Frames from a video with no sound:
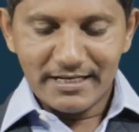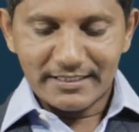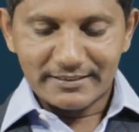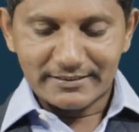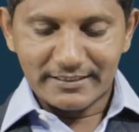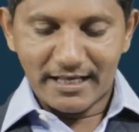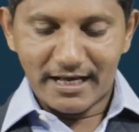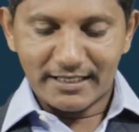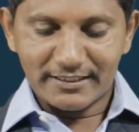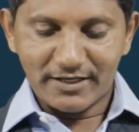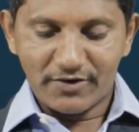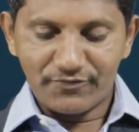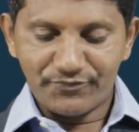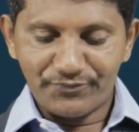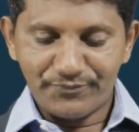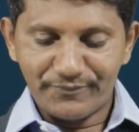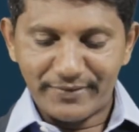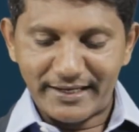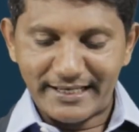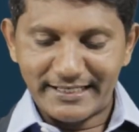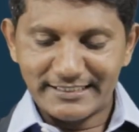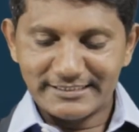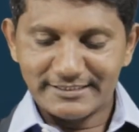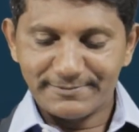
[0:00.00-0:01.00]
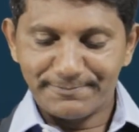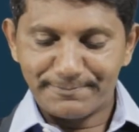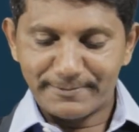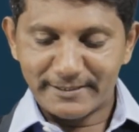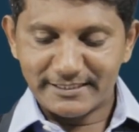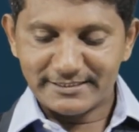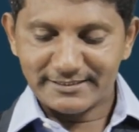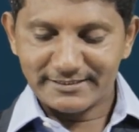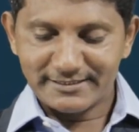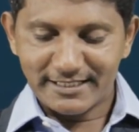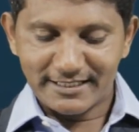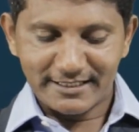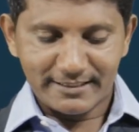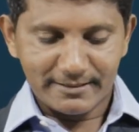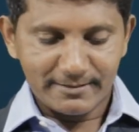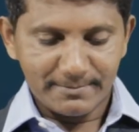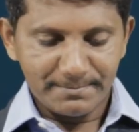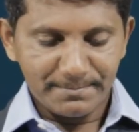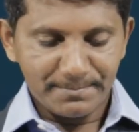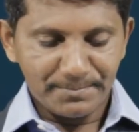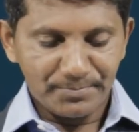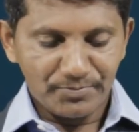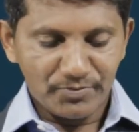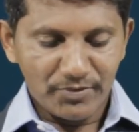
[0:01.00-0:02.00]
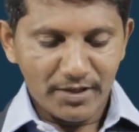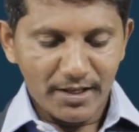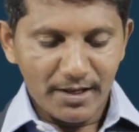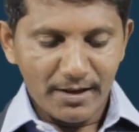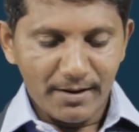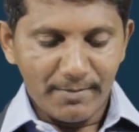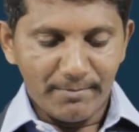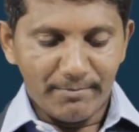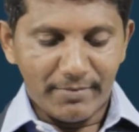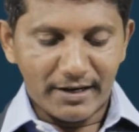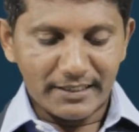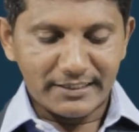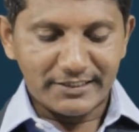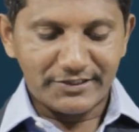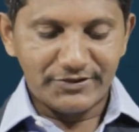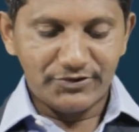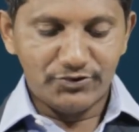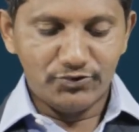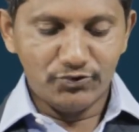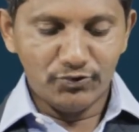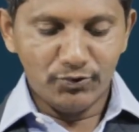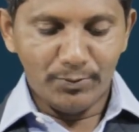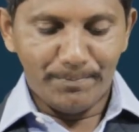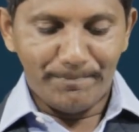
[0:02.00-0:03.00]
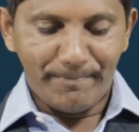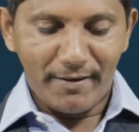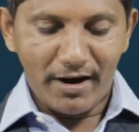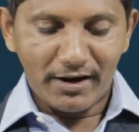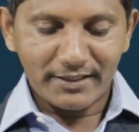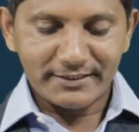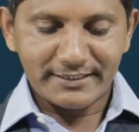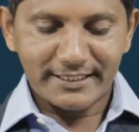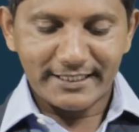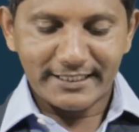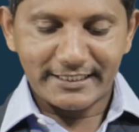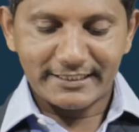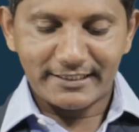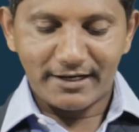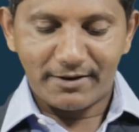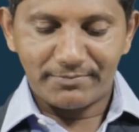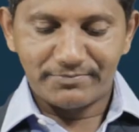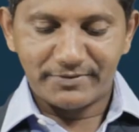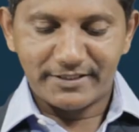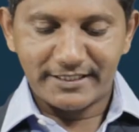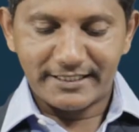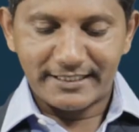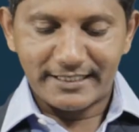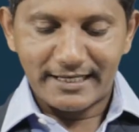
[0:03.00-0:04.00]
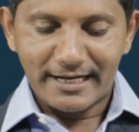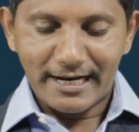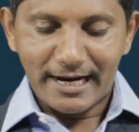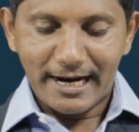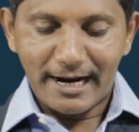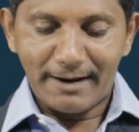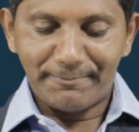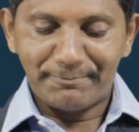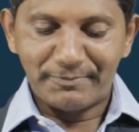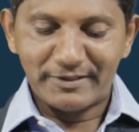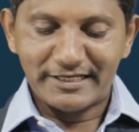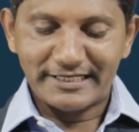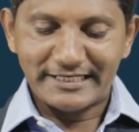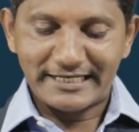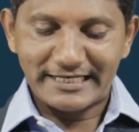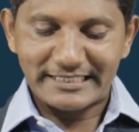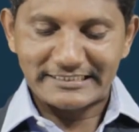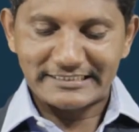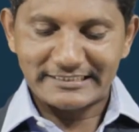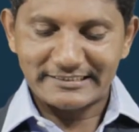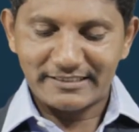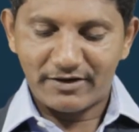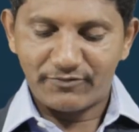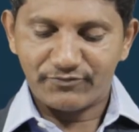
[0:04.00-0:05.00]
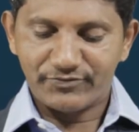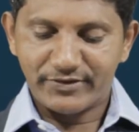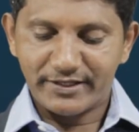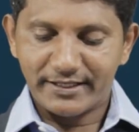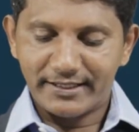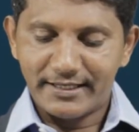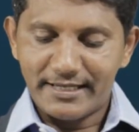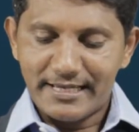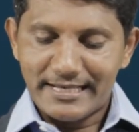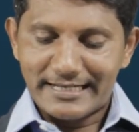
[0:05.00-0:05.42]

nor of me a prisoner but you partaker of the application of the